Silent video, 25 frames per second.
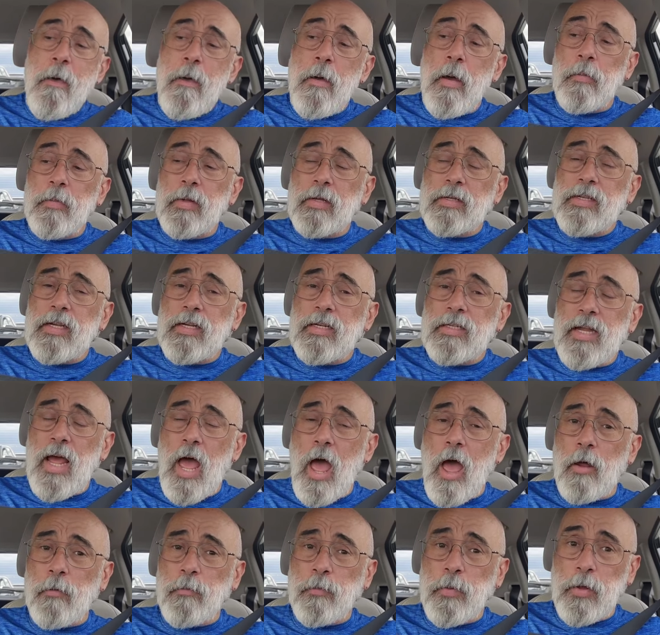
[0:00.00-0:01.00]
I'm listening to
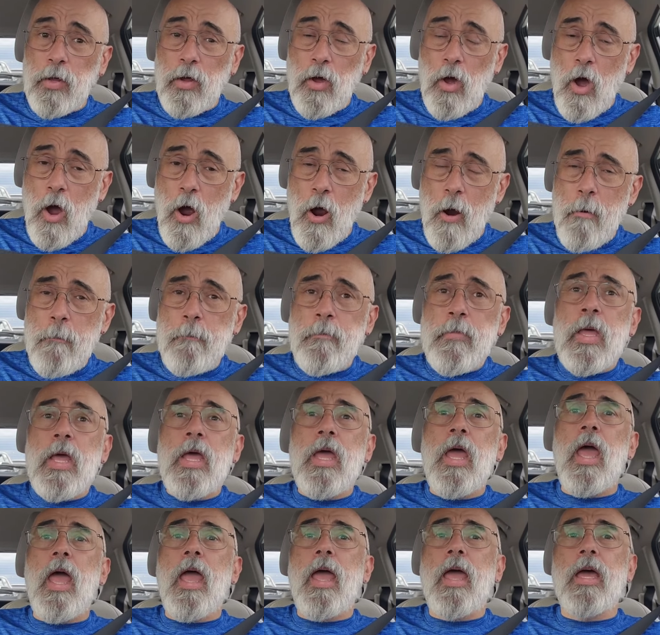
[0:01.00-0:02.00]
NPR,
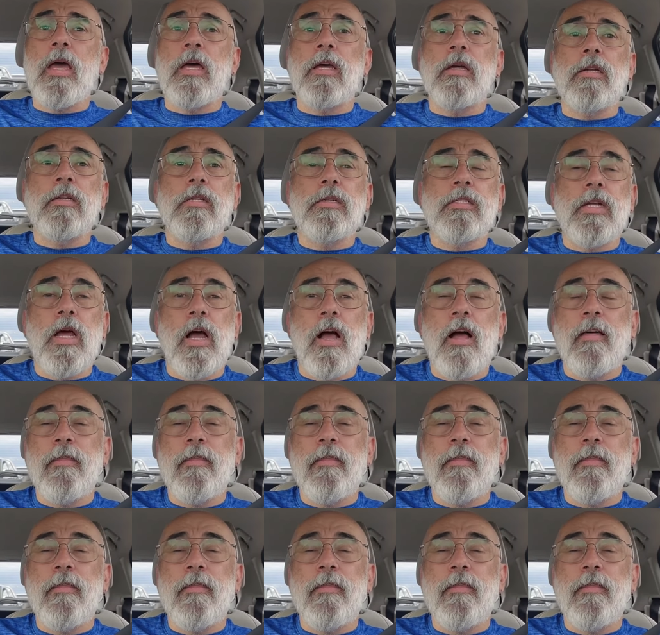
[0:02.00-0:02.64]
and